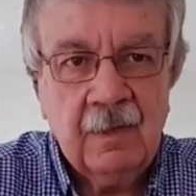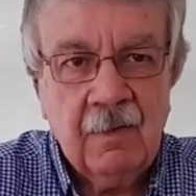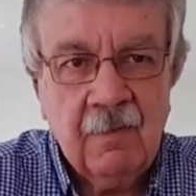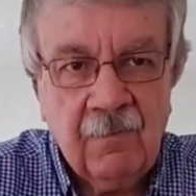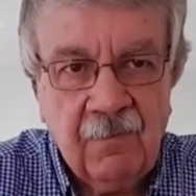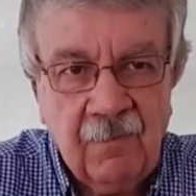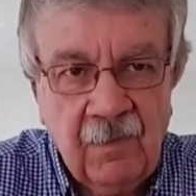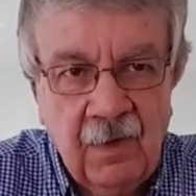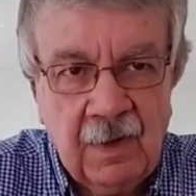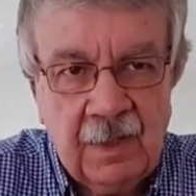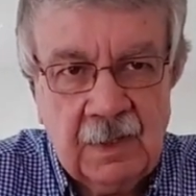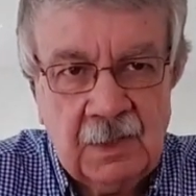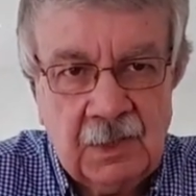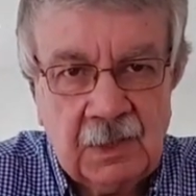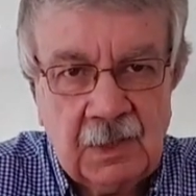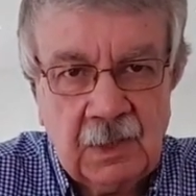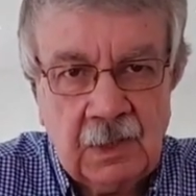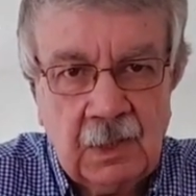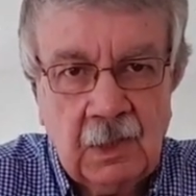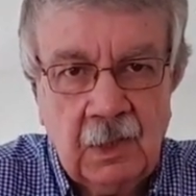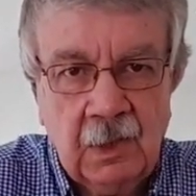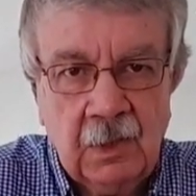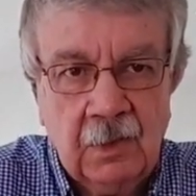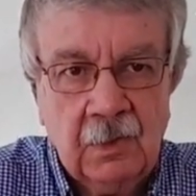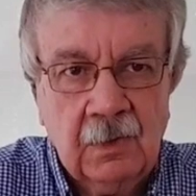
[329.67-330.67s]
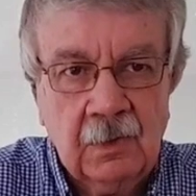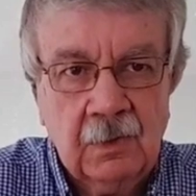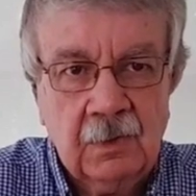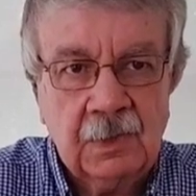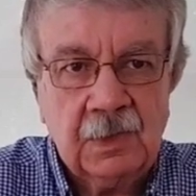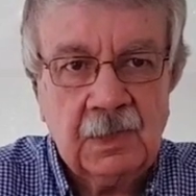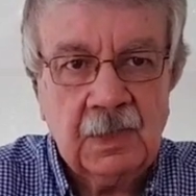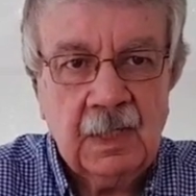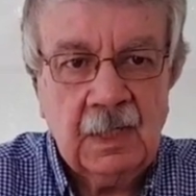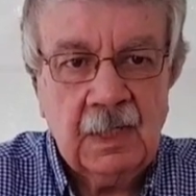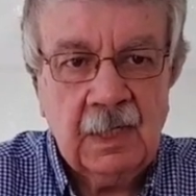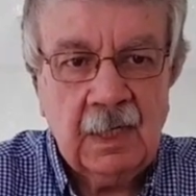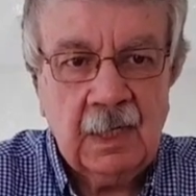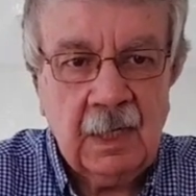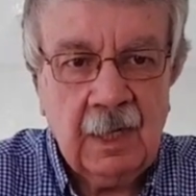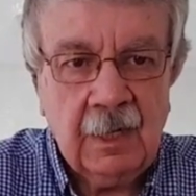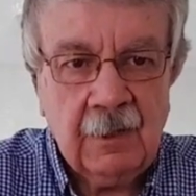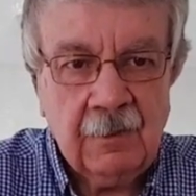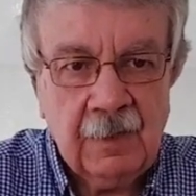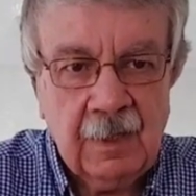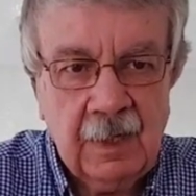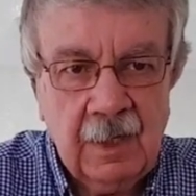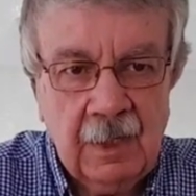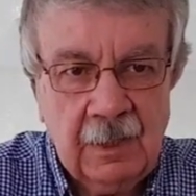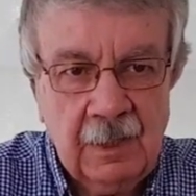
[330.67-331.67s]
finds the clues,
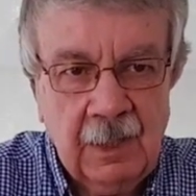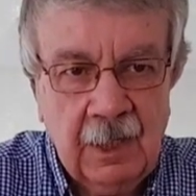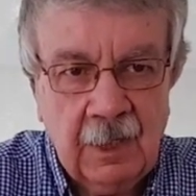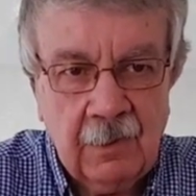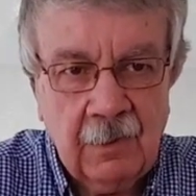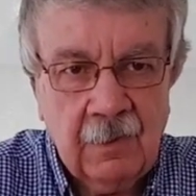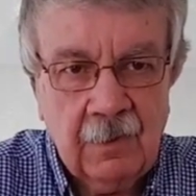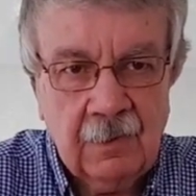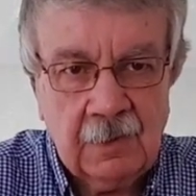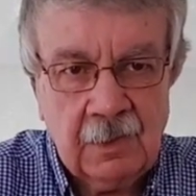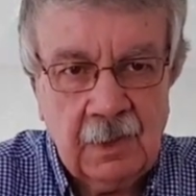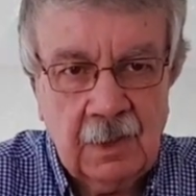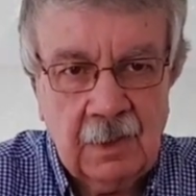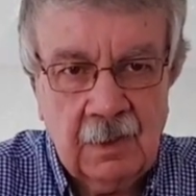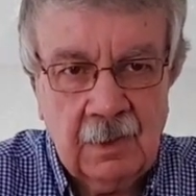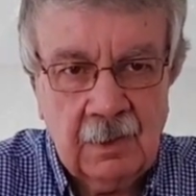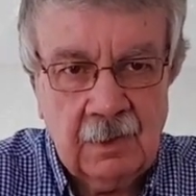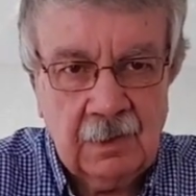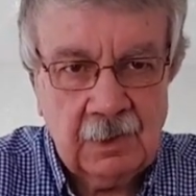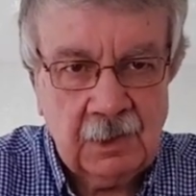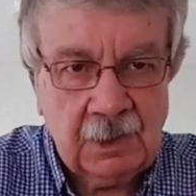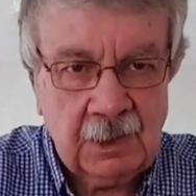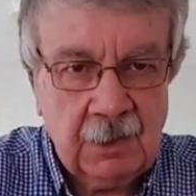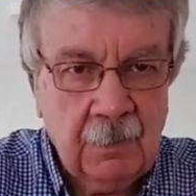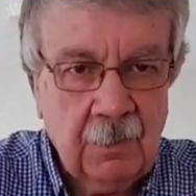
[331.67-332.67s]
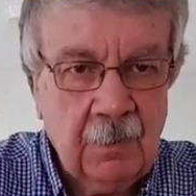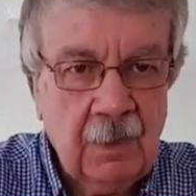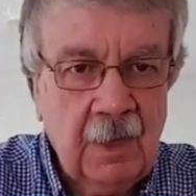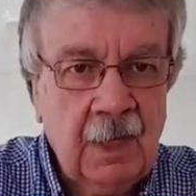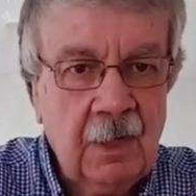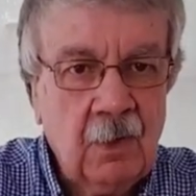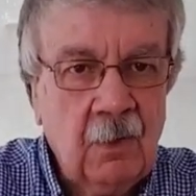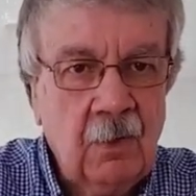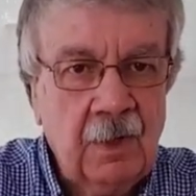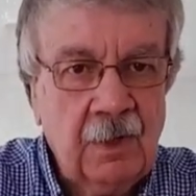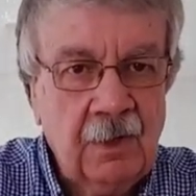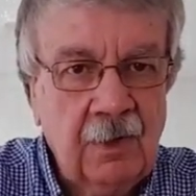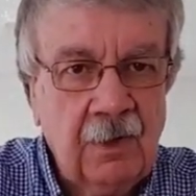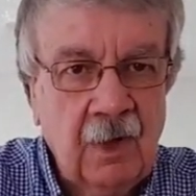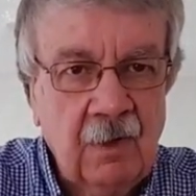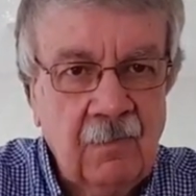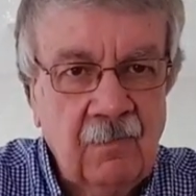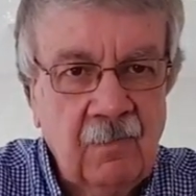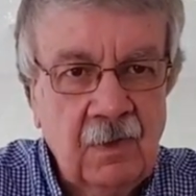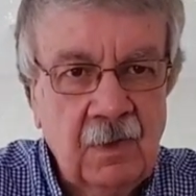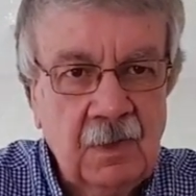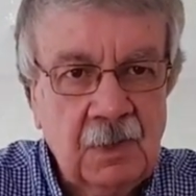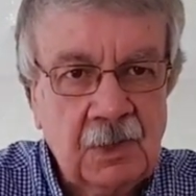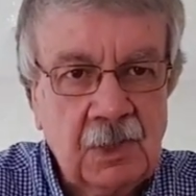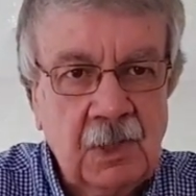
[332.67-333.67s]
and you know, some of them are quite
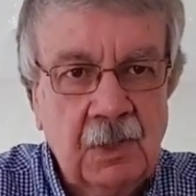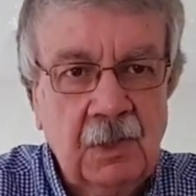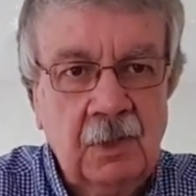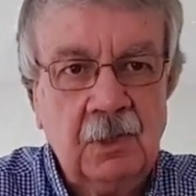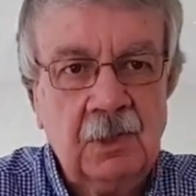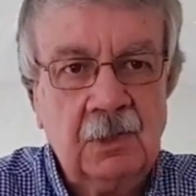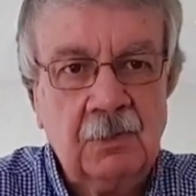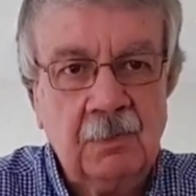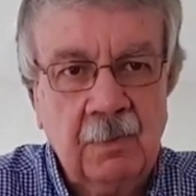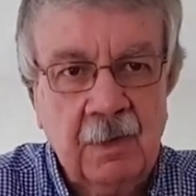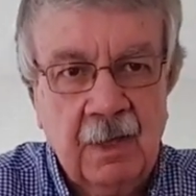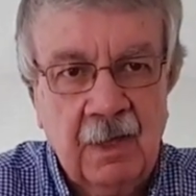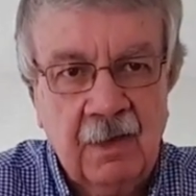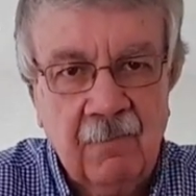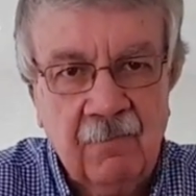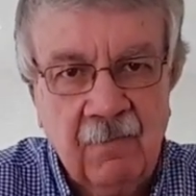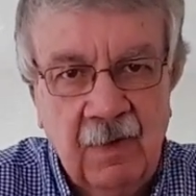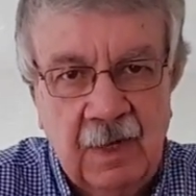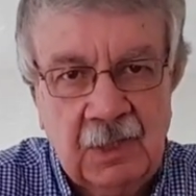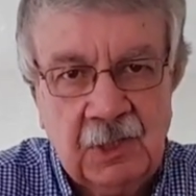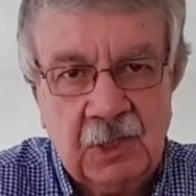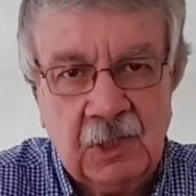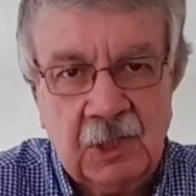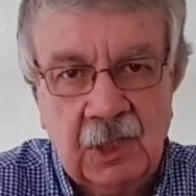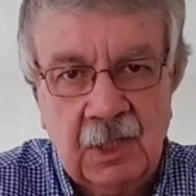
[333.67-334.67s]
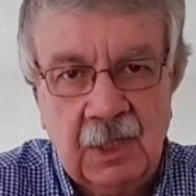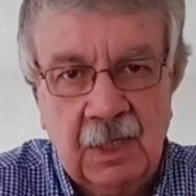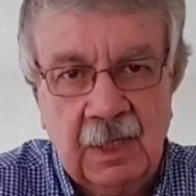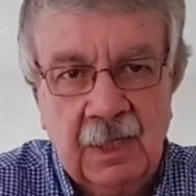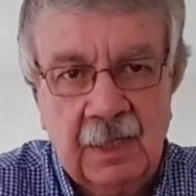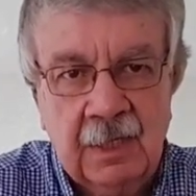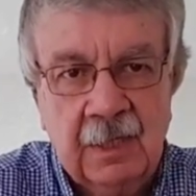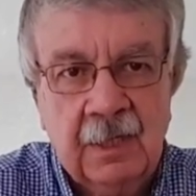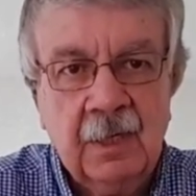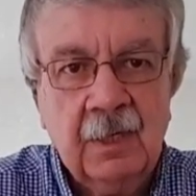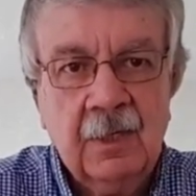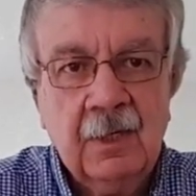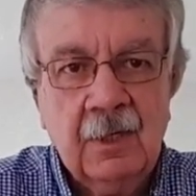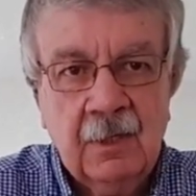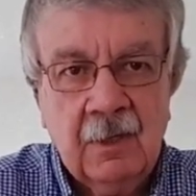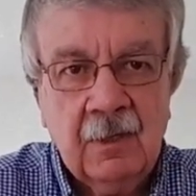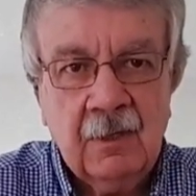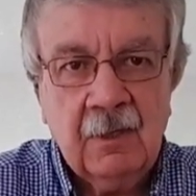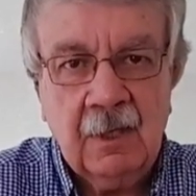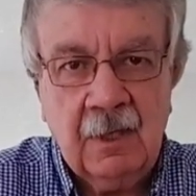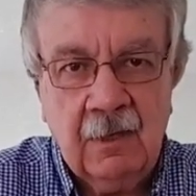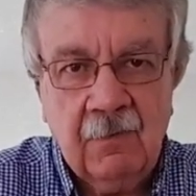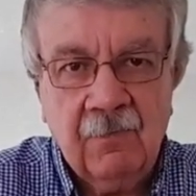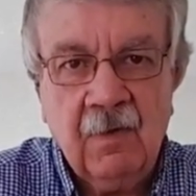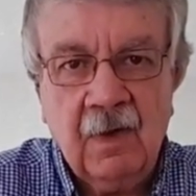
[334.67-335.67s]
diverse clues, but eventually
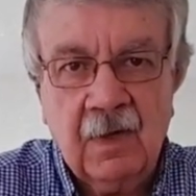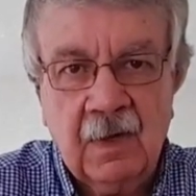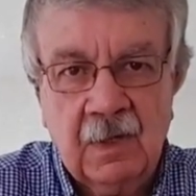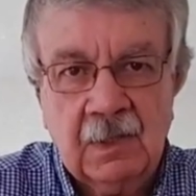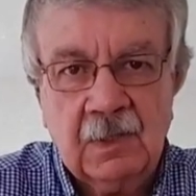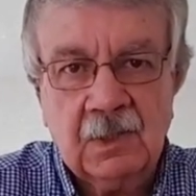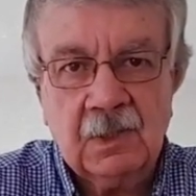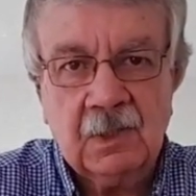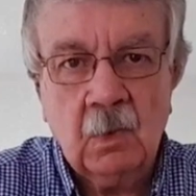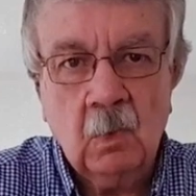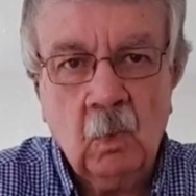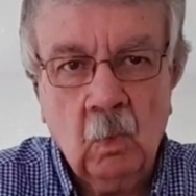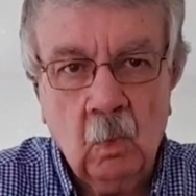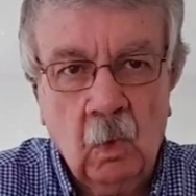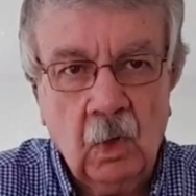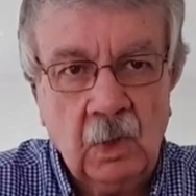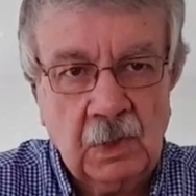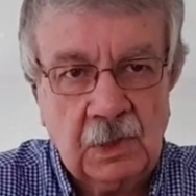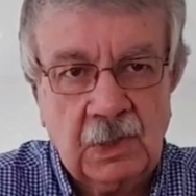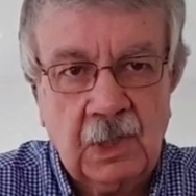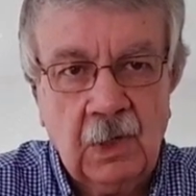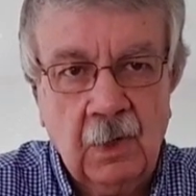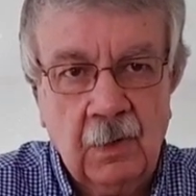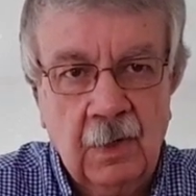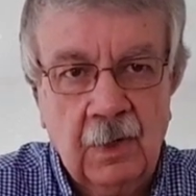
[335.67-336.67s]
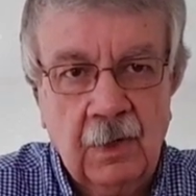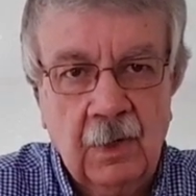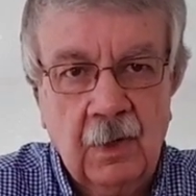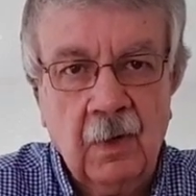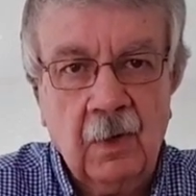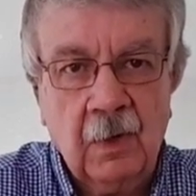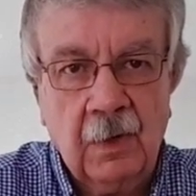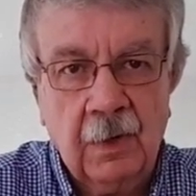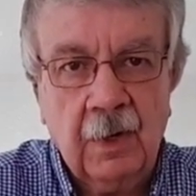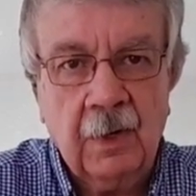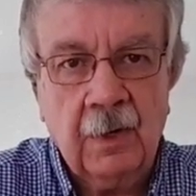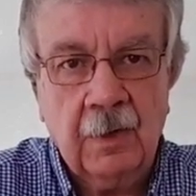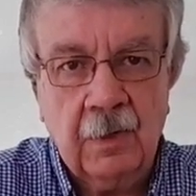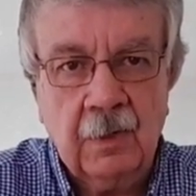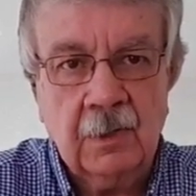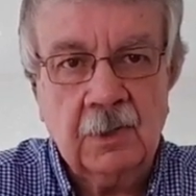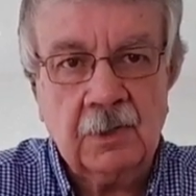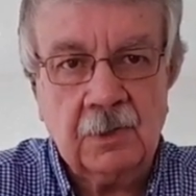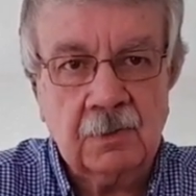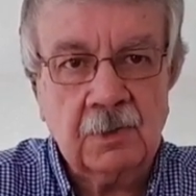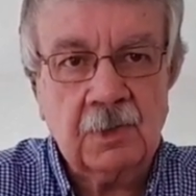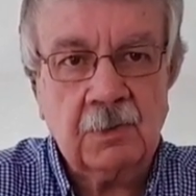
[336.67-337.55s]
he finds what's going on and who